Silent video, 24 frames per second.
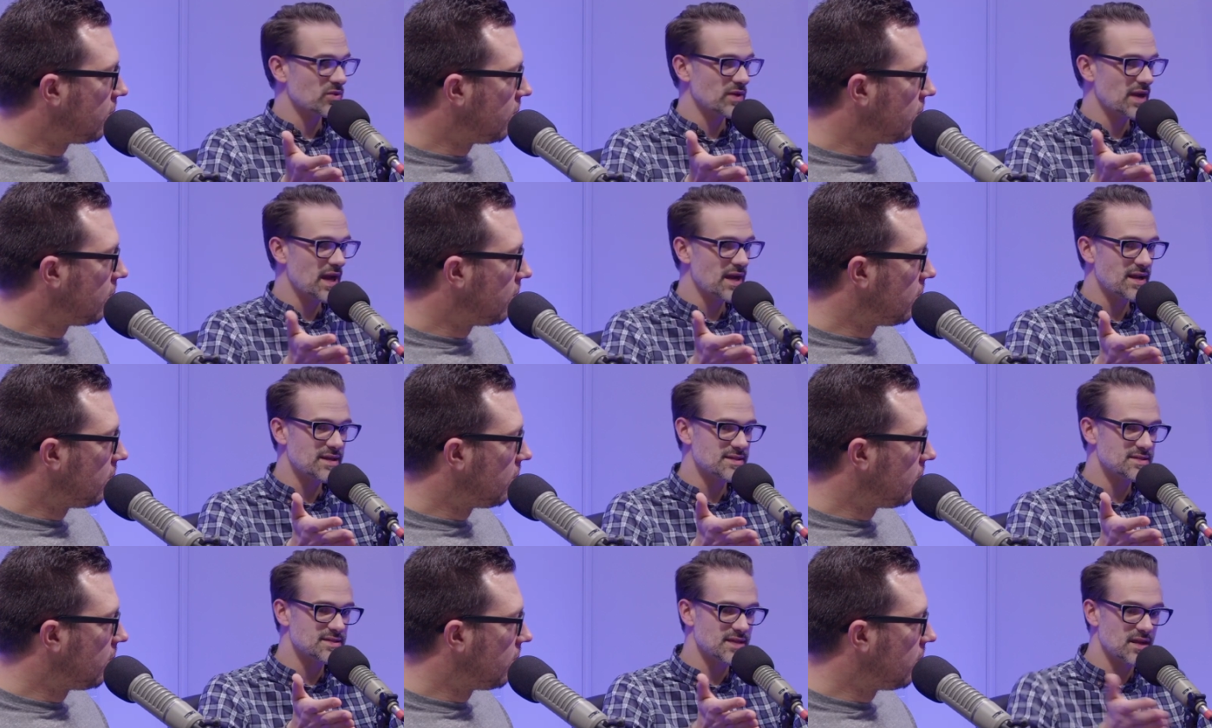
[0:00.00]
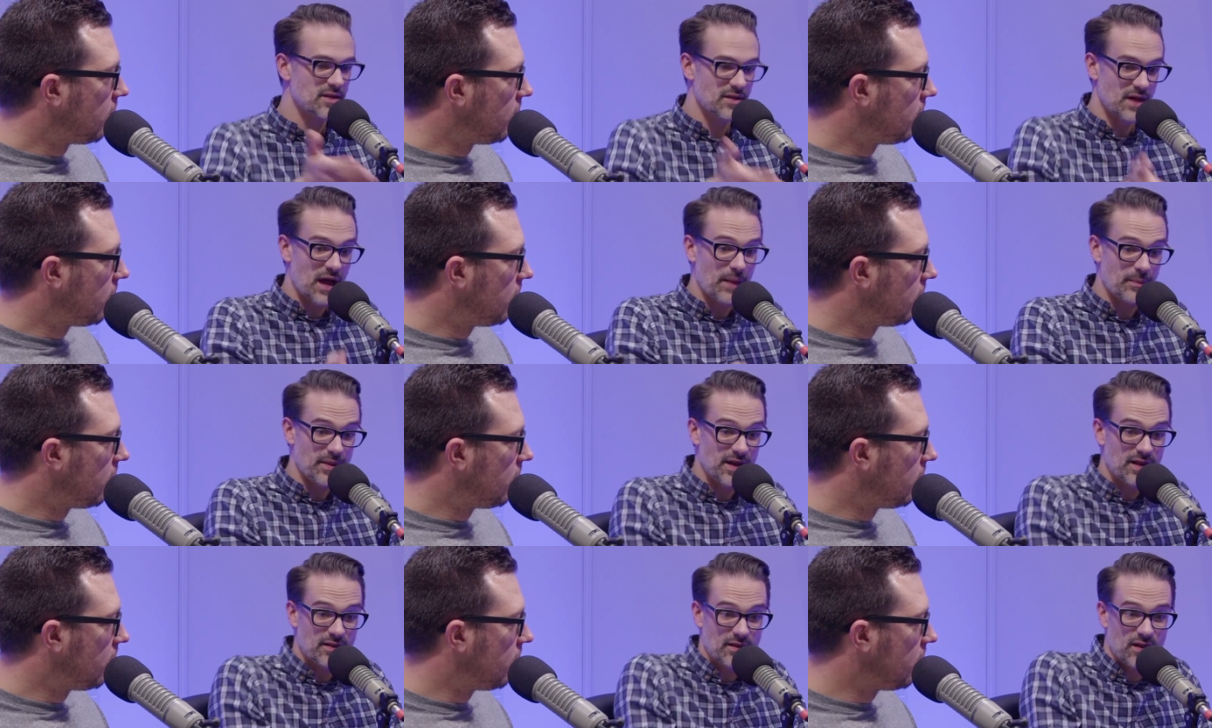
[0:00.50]
Speaker 1: create us. It,
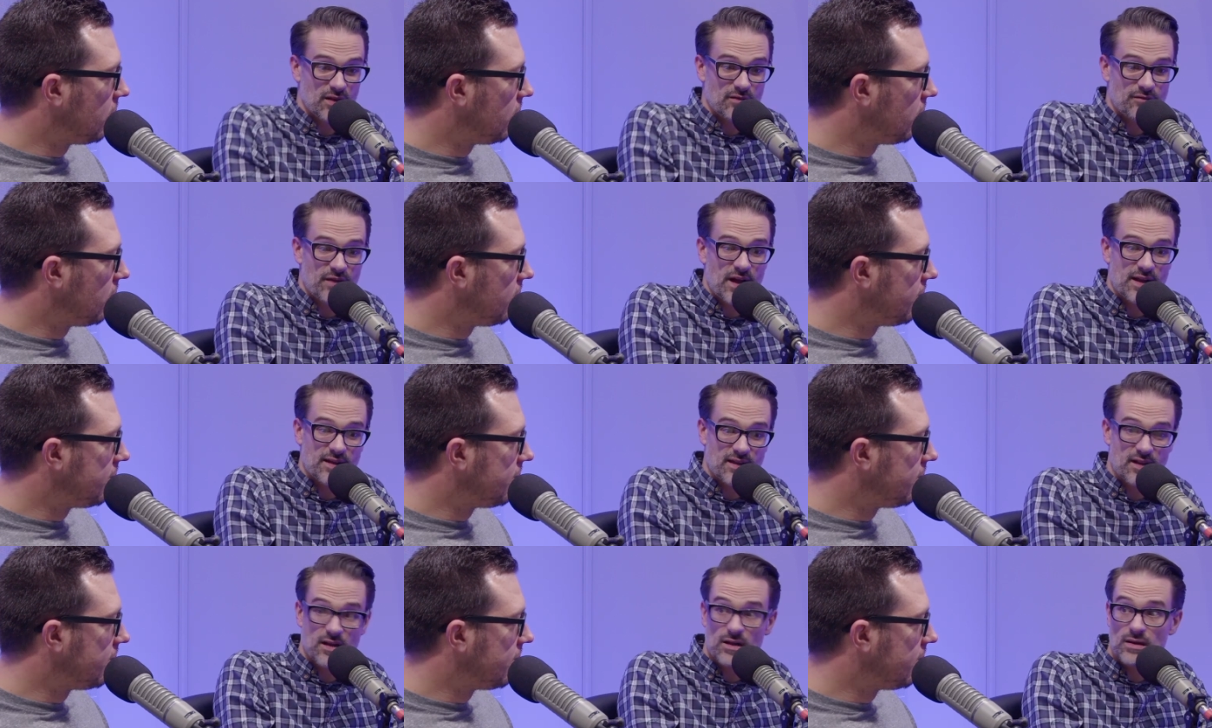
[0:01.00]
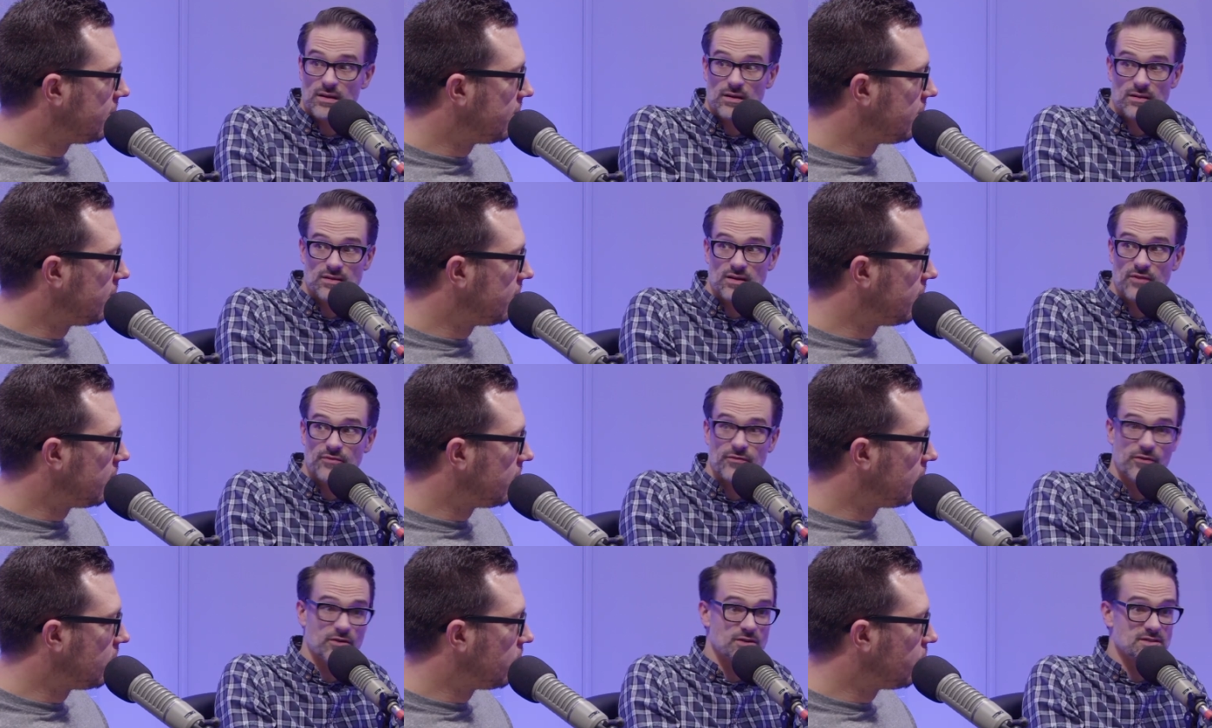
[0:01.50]
I mean, in fact, here
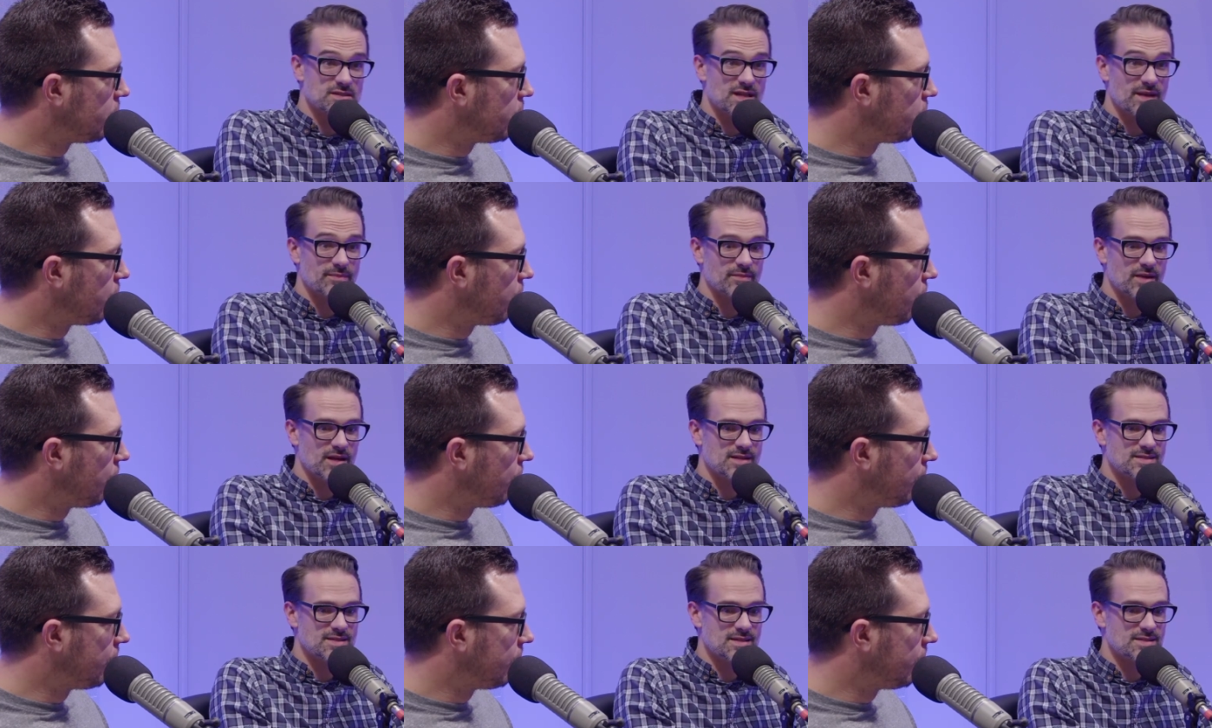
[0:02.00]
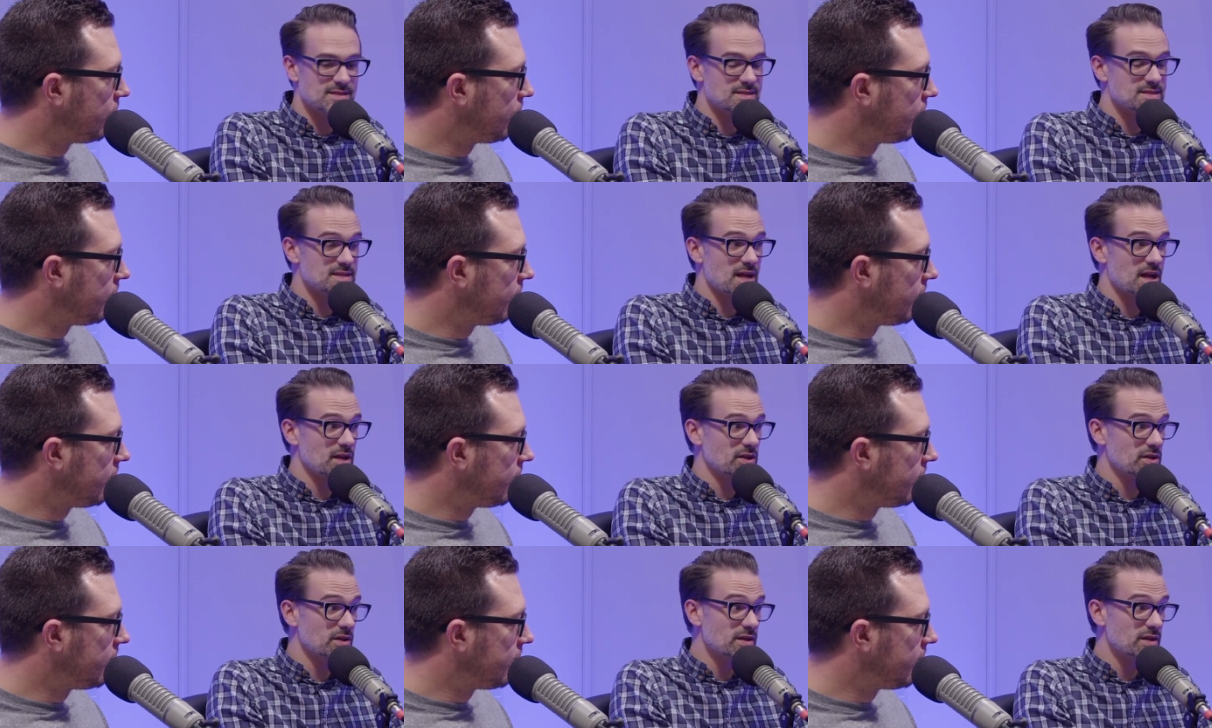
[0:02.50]
the first time God says it's not good